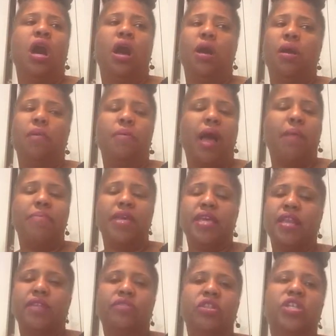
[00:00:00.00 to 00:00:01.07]

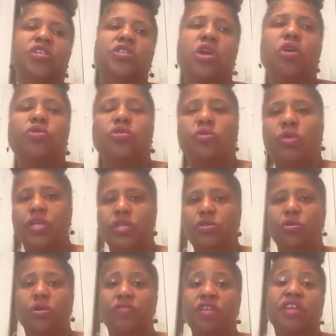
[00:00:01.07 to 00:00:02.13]
The list goes on and on.